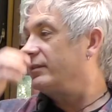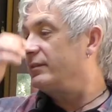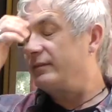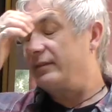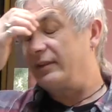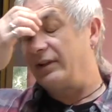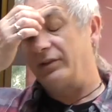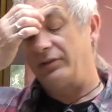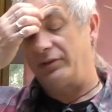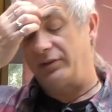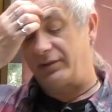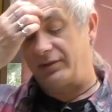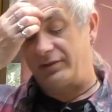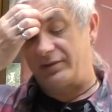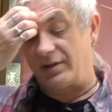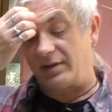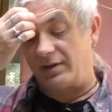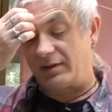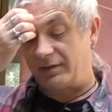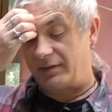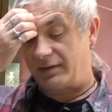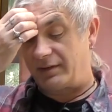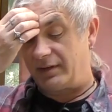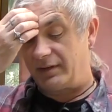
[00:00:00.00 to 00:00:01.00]
those are
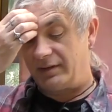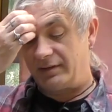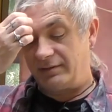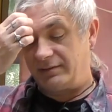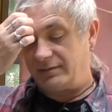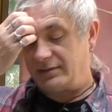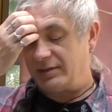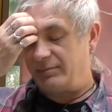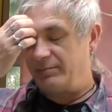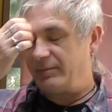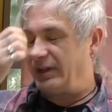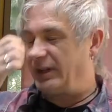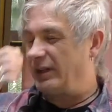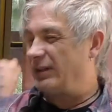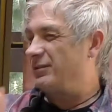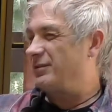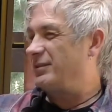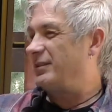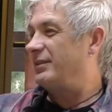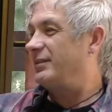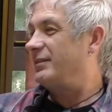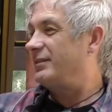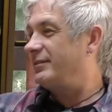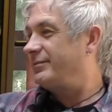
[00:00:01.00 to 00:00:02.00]
songs that to me are
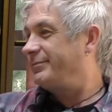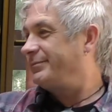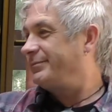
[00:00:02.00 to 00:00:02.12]
just